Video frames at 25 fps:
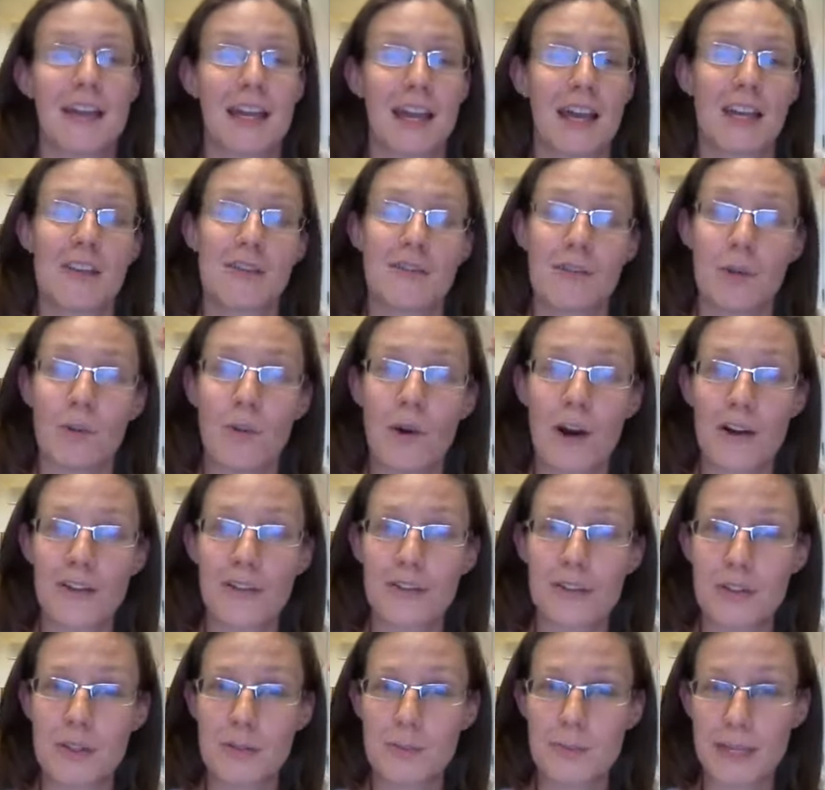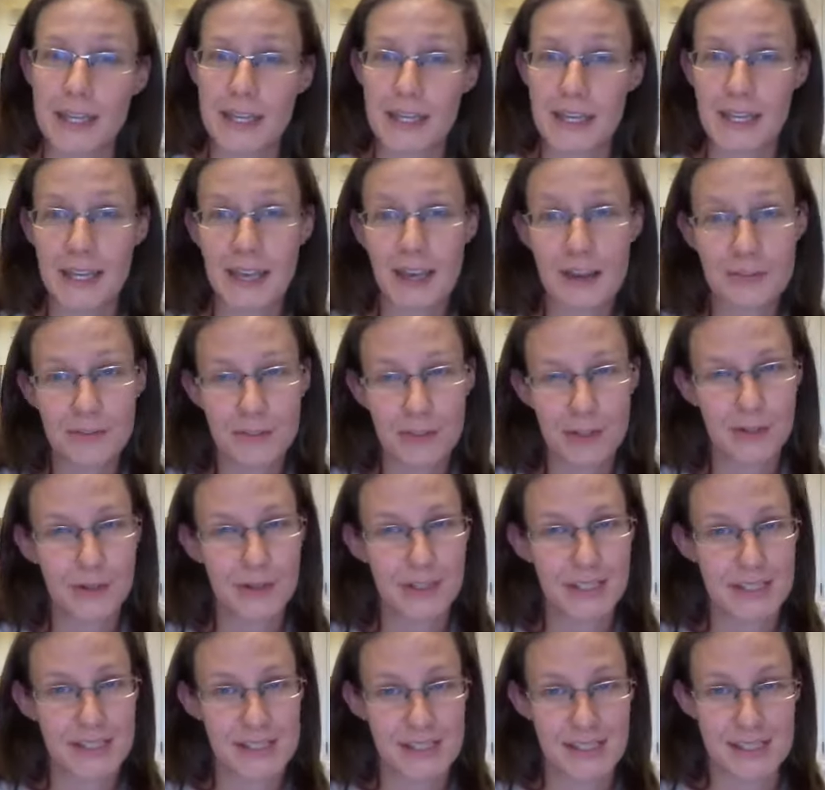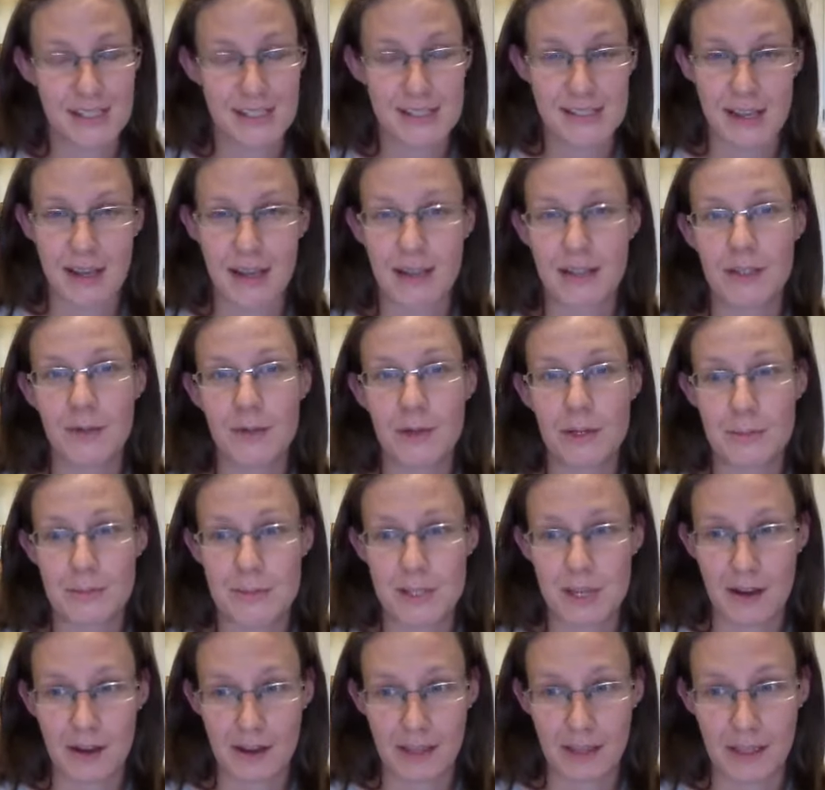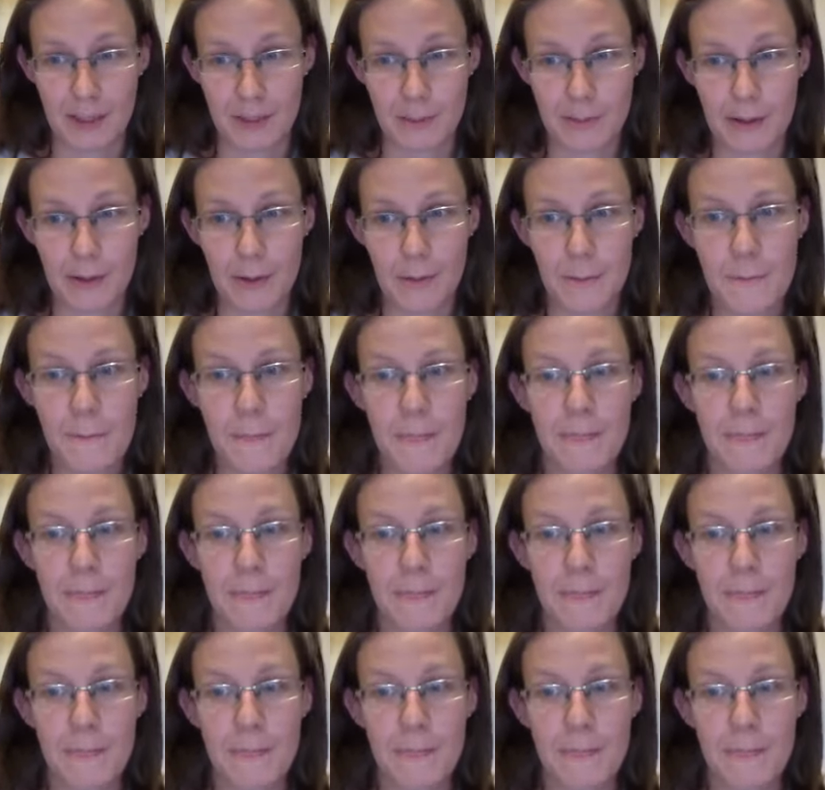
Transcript: And if you walk through the PDF, you're going to see exactly what I'm talking about.